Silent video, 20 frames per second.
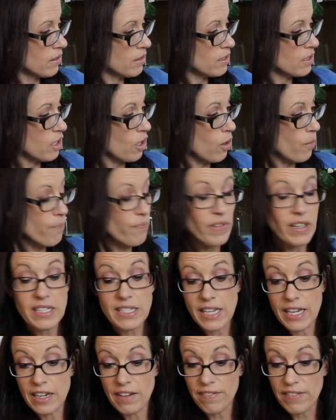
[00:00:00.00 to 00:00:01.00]
So
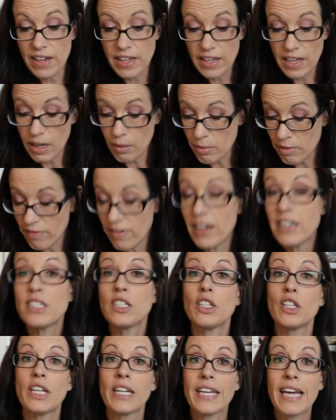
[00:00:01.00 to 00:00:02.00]
that's kind of fun. That'll be fun
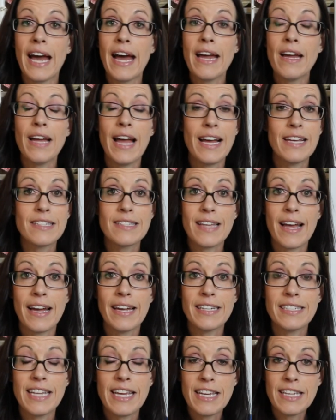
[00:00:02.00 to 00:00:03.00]
to look at as
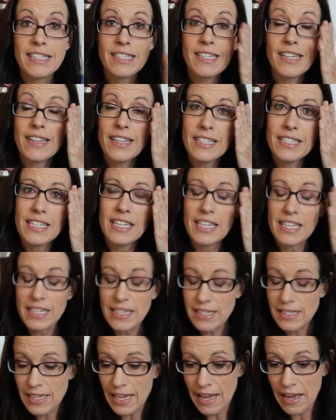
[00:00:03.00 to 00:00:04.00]
I taste the
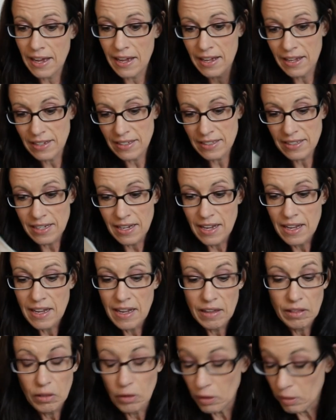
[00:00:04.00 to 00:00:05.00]
teas and
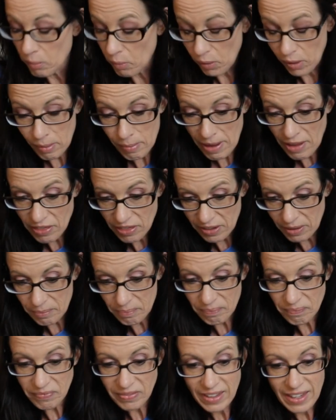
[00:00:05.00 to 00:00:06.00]
learn more about them.